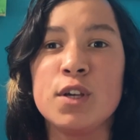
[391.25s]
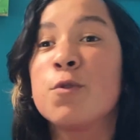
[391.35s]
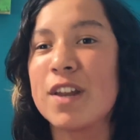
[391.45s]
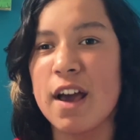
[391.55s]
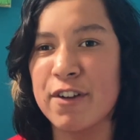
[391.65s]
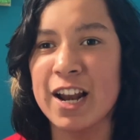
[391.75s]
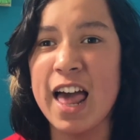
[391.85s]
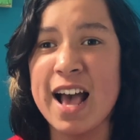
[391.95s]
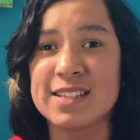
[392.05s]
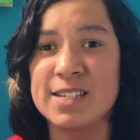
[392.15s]
you can have a
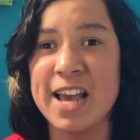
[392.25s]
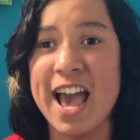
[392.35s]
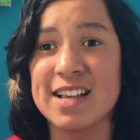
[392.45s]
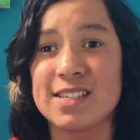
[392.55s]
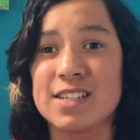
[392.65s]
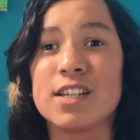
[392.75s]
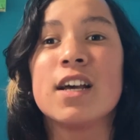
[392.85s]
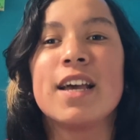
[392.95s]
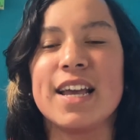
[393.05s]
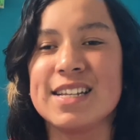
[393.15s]
class test
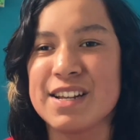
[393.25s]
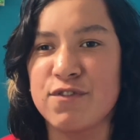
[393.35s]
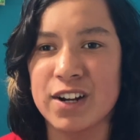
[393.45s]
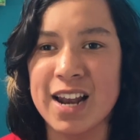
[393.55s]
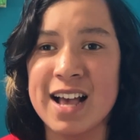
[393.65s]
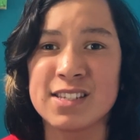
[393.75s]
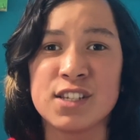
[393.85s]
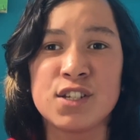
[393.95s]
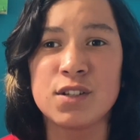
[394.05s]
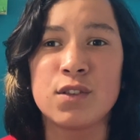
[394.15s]
in different
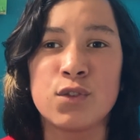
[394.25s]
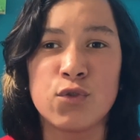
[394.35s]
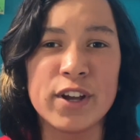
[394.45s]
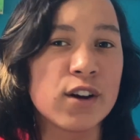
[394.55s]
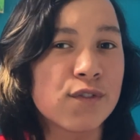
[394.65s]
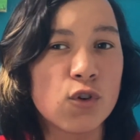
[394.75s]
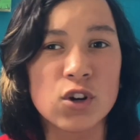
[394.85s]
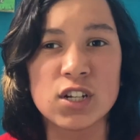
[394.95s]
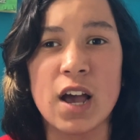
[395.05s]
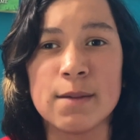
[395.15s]
classes 3 or 4
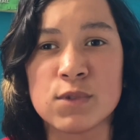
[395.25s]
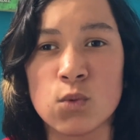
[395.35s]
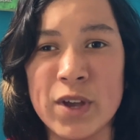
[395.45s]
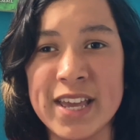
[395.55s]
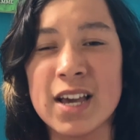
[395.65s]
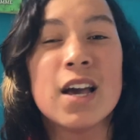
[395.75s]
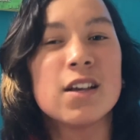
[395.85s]
times a week.